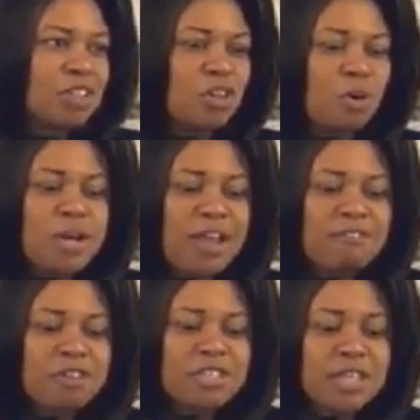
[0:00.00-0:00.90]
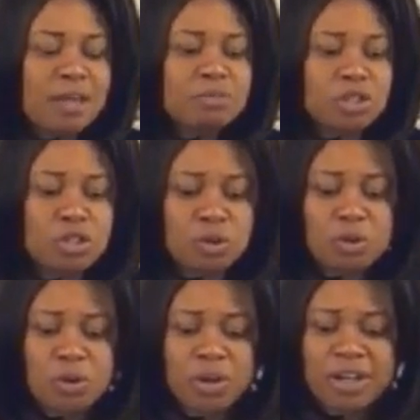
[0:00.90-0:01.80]
You know, when I first came to the
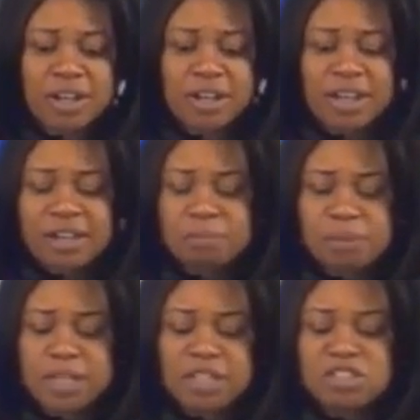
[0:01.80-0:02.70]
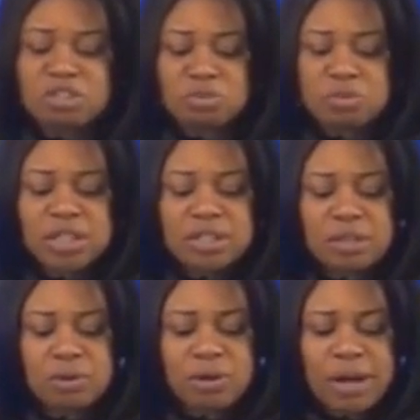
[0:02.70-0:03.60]
Lord and began to read
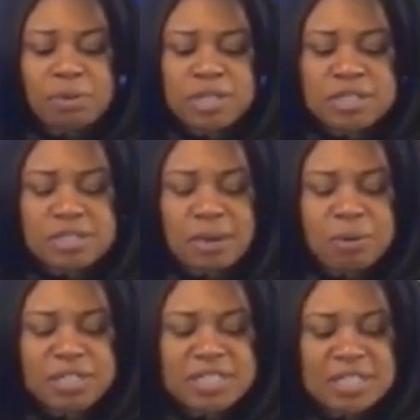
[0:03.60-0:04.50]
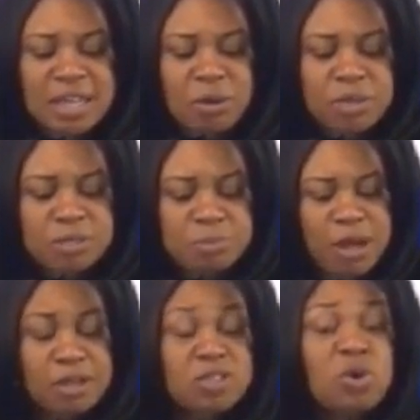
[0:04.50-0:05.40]
the Lord, I was, I want to say I was about